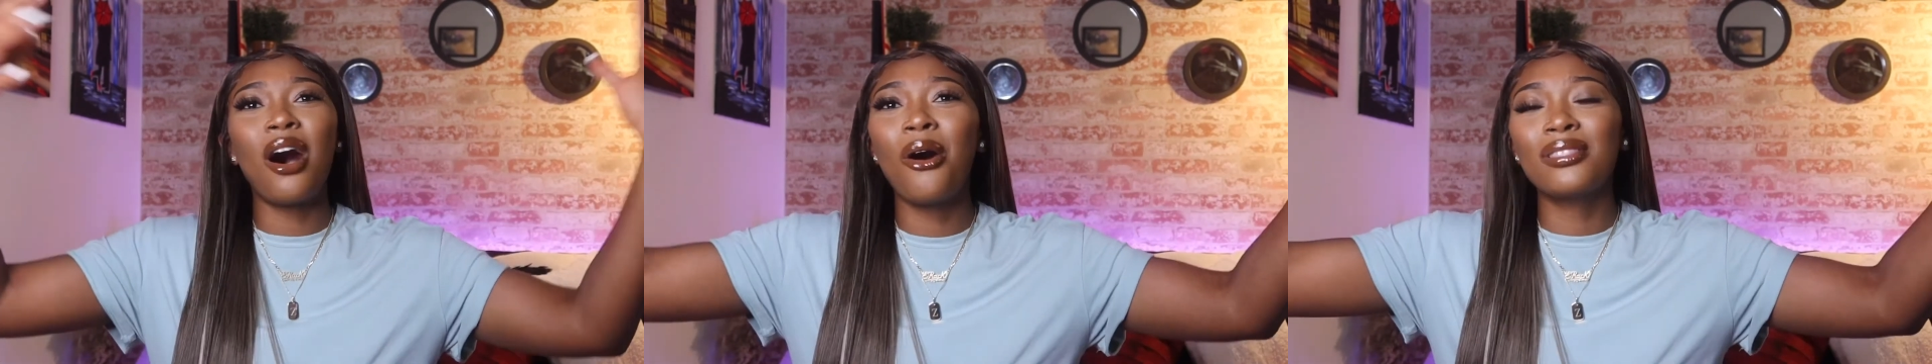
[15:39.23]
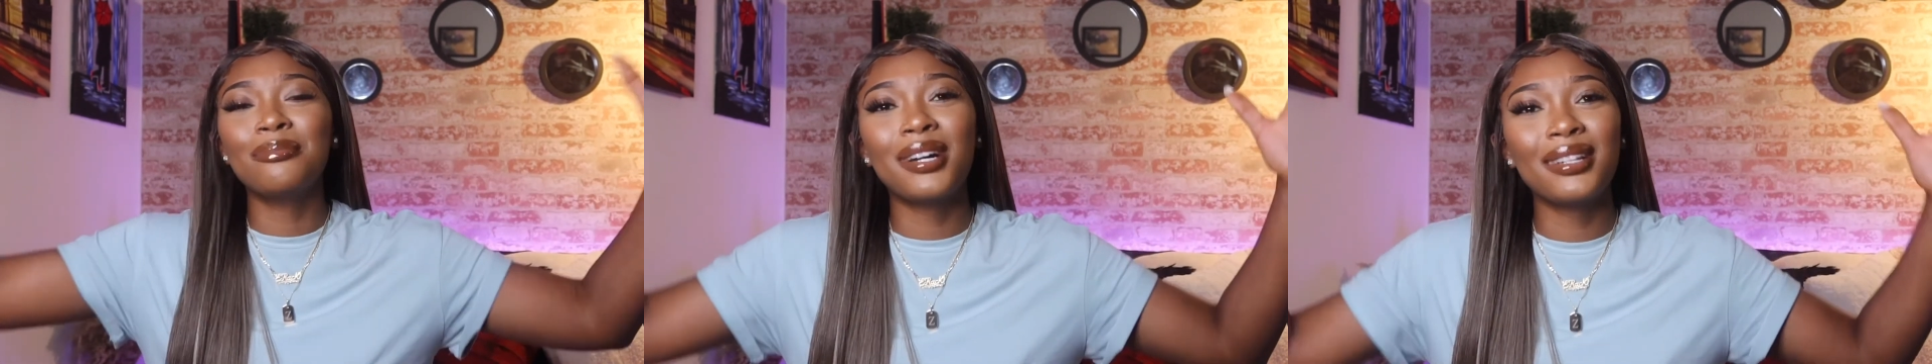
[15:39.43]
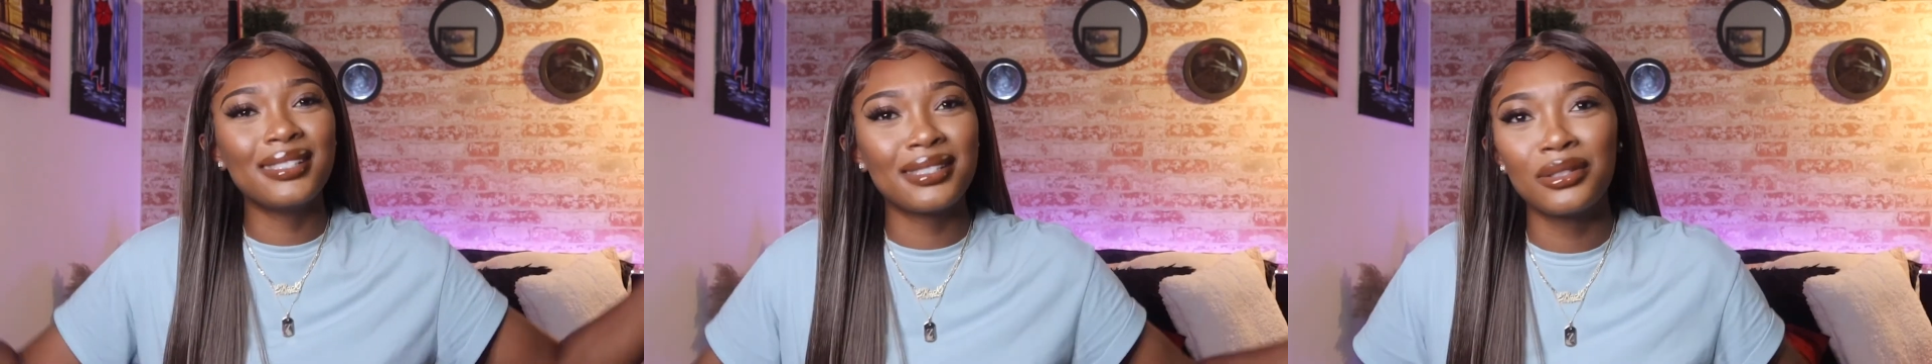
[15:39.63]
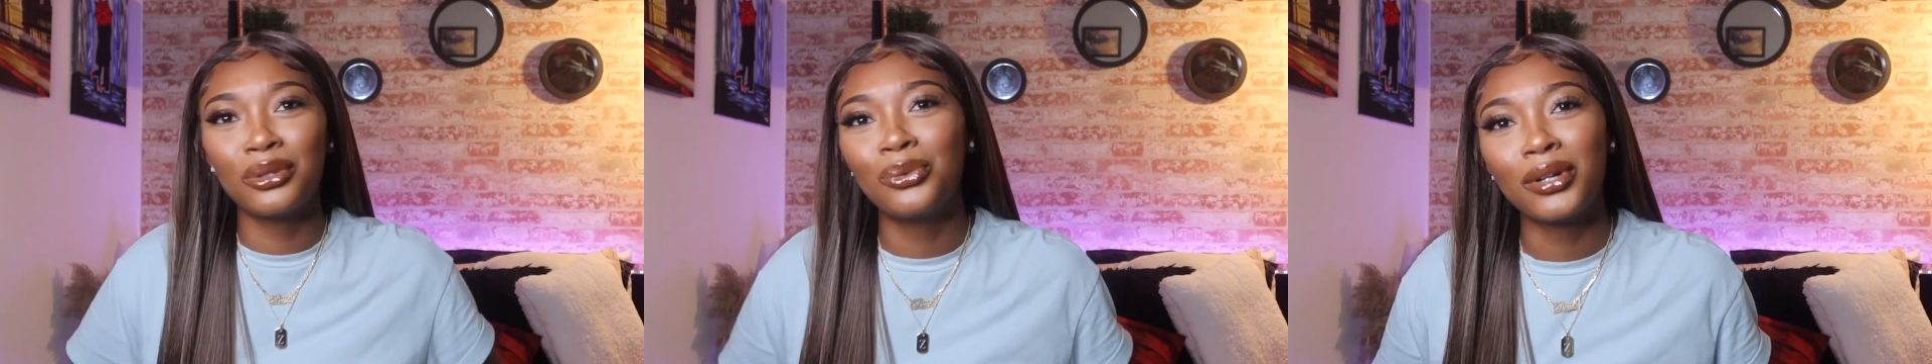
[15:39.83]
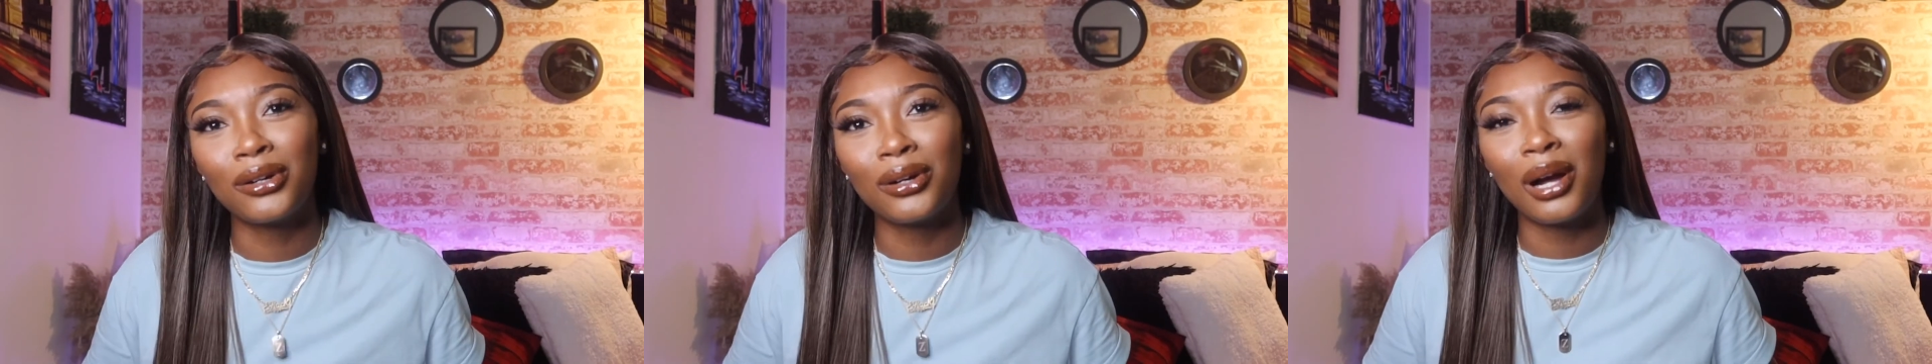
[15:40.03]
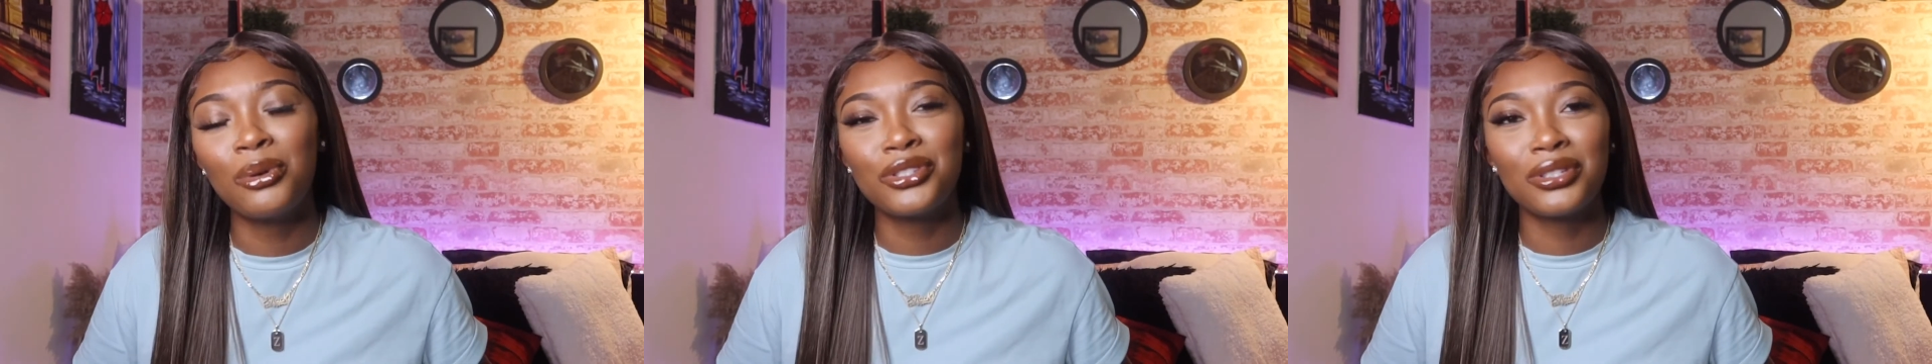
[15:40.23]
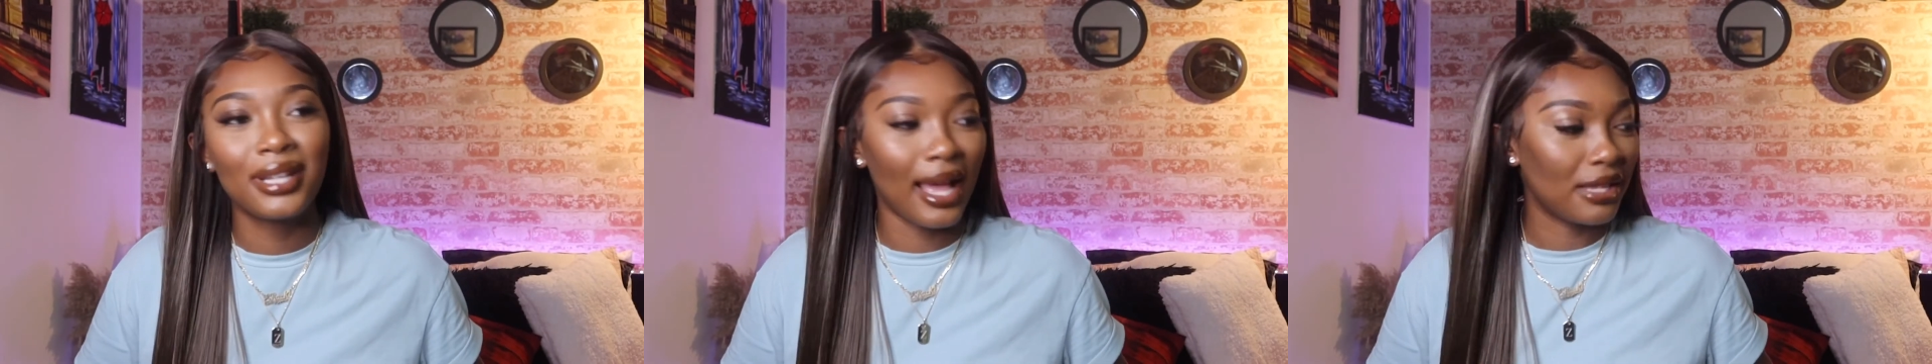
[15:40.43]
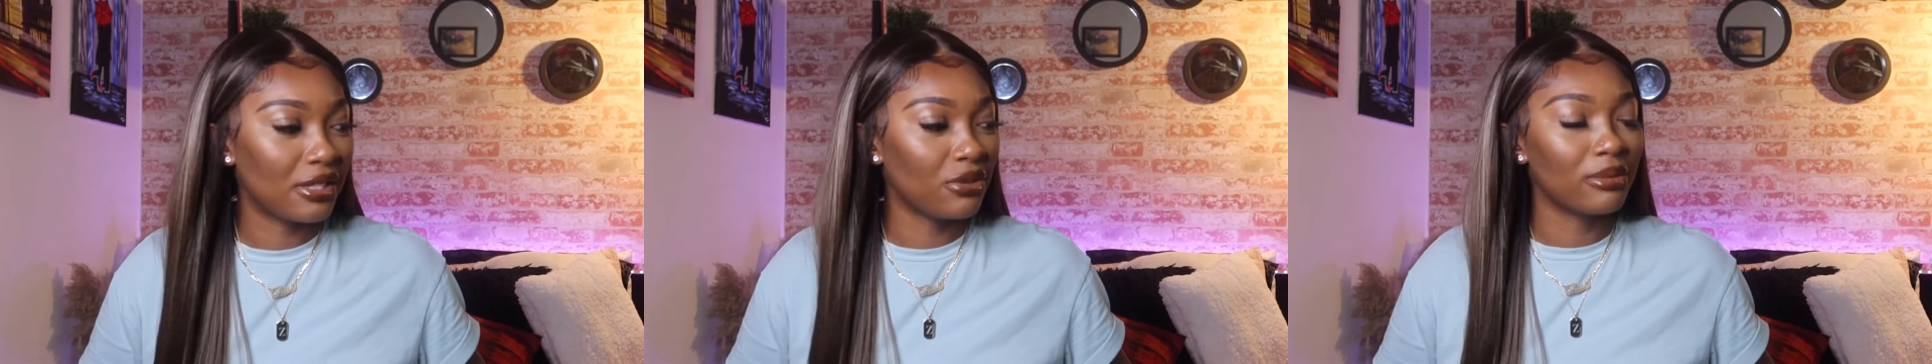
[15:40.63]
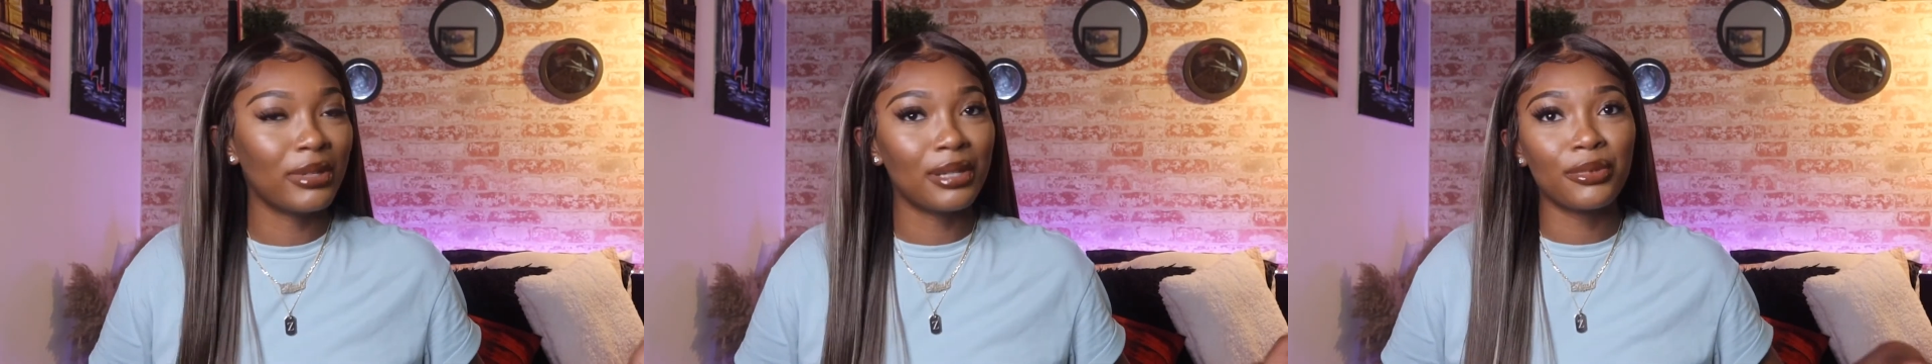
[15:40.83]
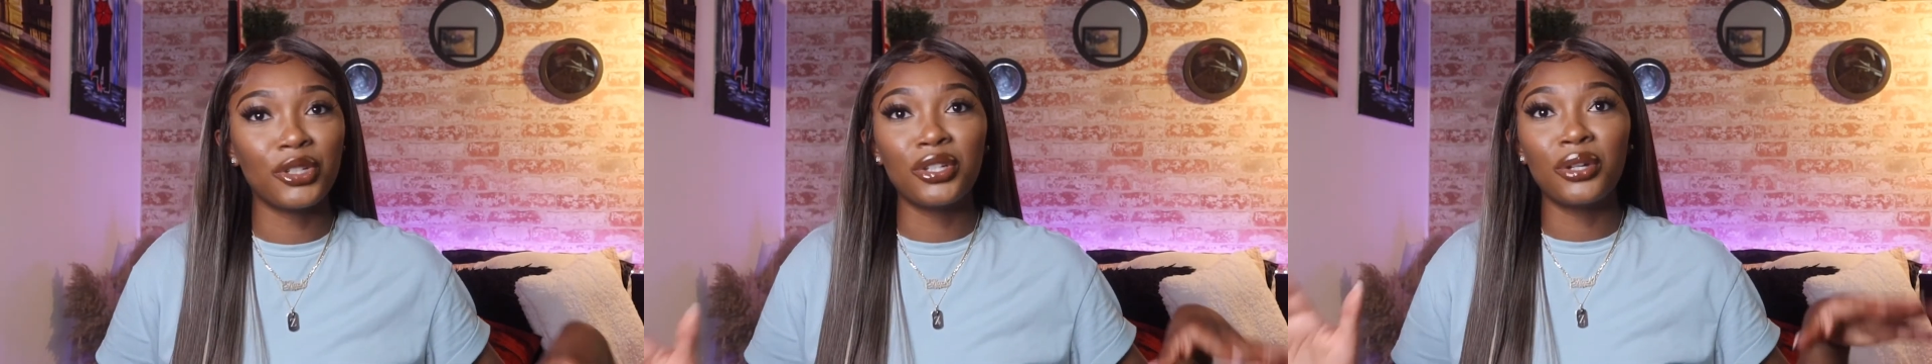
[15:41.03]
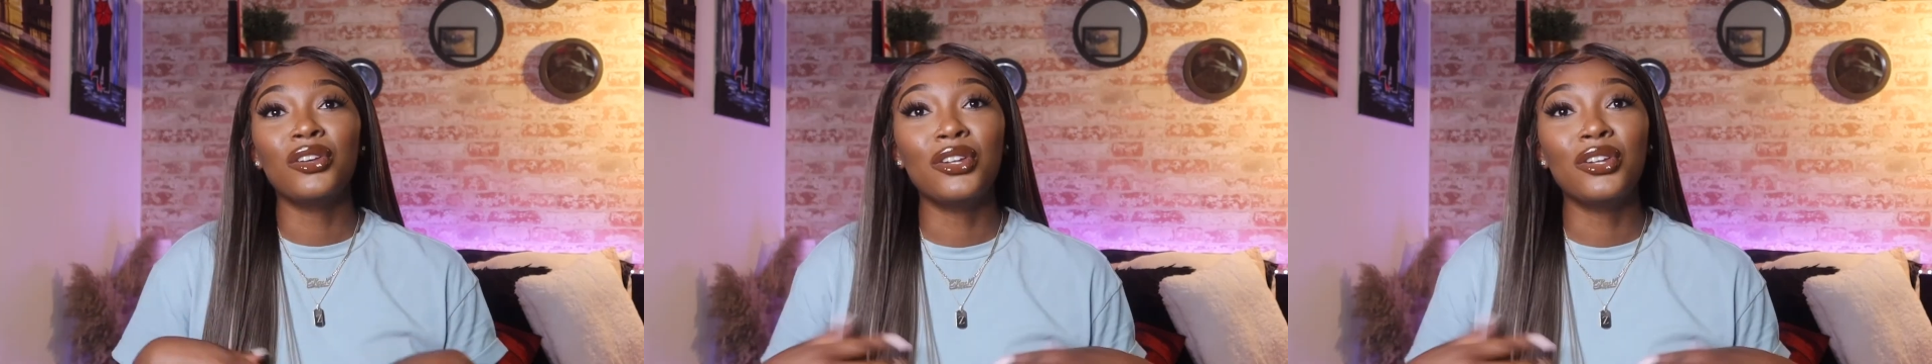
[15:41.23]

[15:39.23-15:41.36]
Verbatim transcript: all the monies in the world i want you guys to remember